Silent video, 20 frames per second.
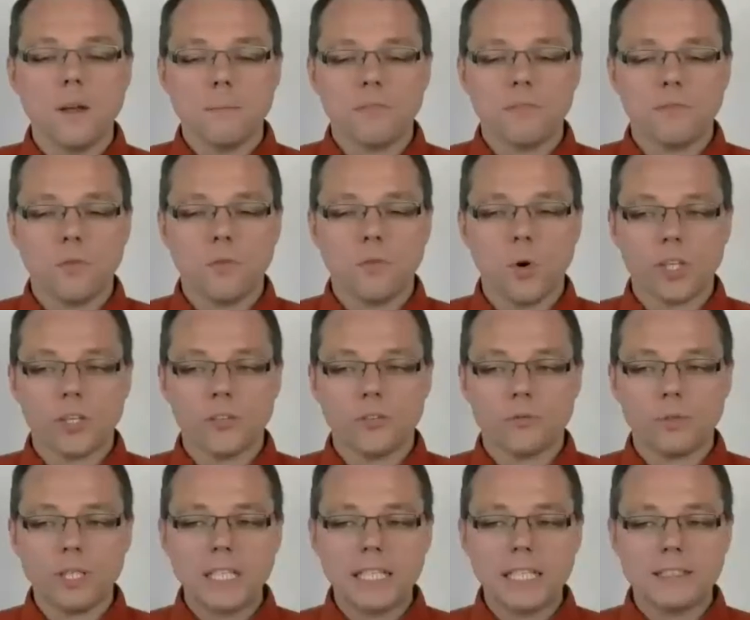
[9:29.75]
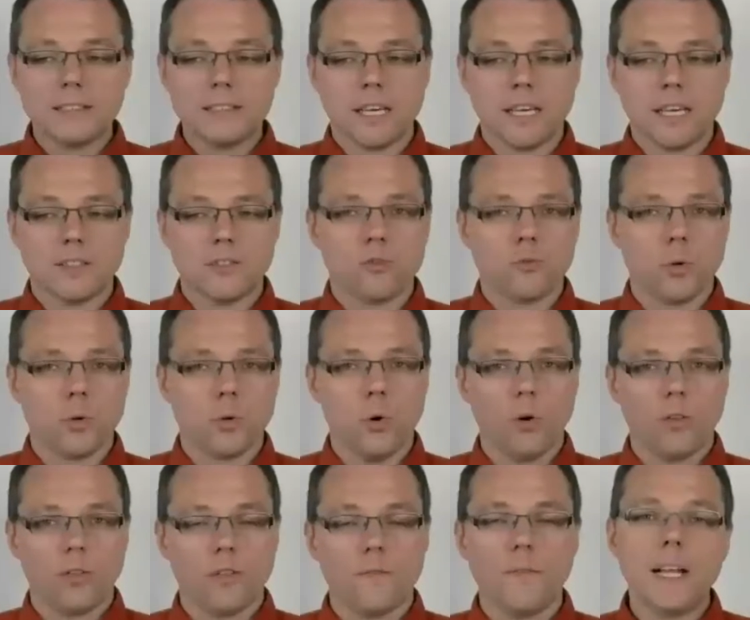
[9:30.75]
before it really starts to
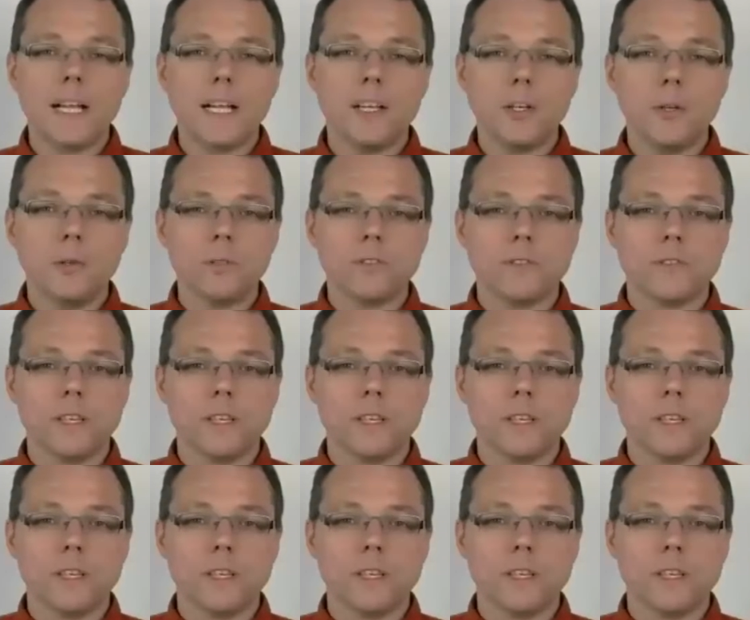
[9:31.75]
record the values.